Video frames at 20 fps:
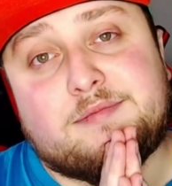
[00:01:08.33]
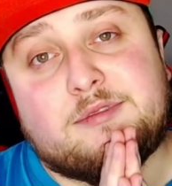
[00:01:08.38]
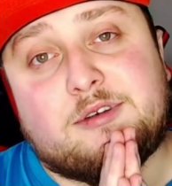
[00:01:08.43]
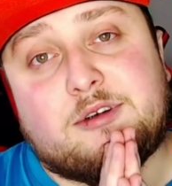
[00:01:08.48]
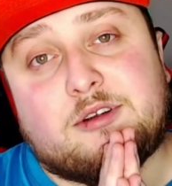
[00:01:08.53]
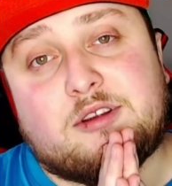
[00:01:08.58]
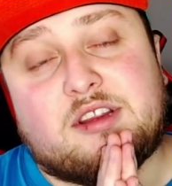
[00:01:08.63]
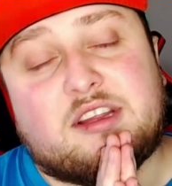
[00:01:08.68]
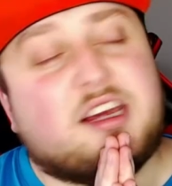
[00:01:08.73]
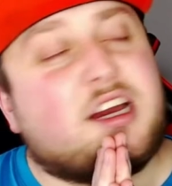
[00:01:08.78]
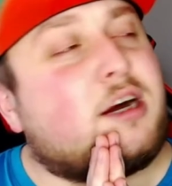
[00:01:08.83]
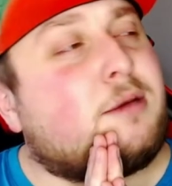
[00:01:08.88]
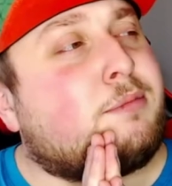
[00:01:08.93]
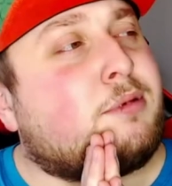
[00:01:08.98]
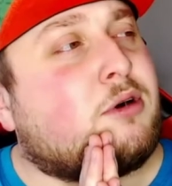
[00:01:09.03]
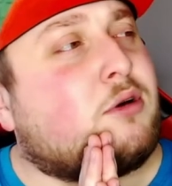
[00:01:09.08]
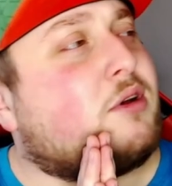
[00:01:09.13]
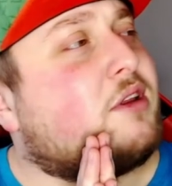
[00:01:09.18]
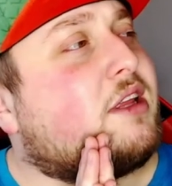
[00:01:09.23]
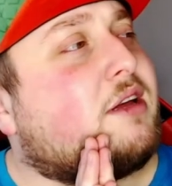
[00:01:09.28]
Or scalper,
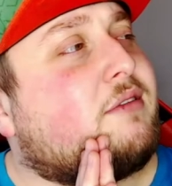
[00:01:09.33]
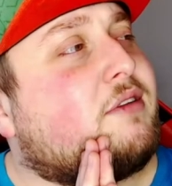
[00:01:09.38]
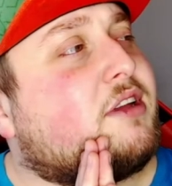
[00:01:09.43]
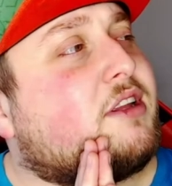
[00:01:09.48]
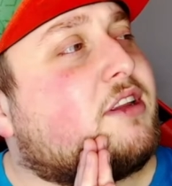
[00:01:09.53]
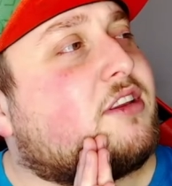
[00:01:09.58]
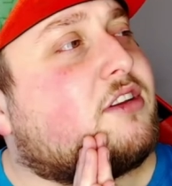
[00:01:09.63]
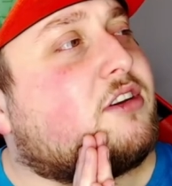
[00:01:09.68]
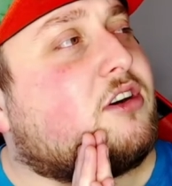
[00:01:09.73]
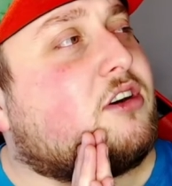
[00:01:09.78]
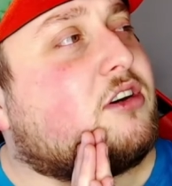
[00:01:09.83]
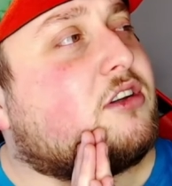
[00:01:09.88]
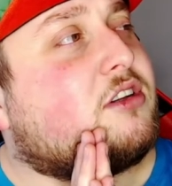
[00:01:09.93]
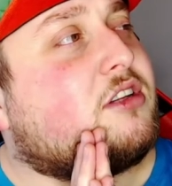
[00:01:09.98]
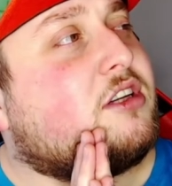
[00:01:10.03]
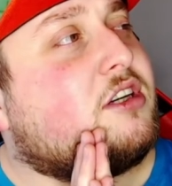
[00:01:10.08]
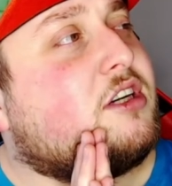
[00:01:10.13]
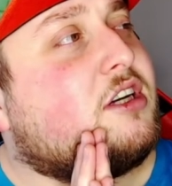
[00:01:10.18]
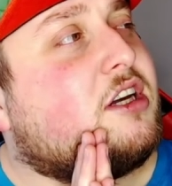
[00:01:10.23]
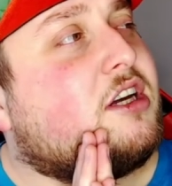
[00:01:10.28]
whatever it's called.
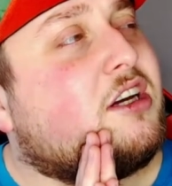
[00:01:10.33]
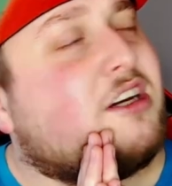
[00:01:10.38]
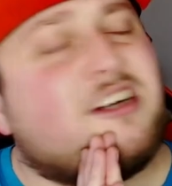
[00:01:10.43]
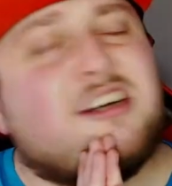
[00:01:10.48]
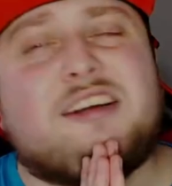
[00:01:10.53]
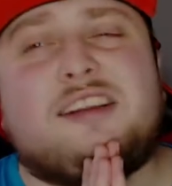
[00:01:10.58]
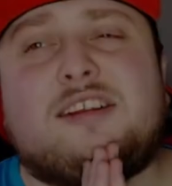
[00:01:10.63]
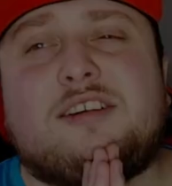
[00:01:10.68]
Let's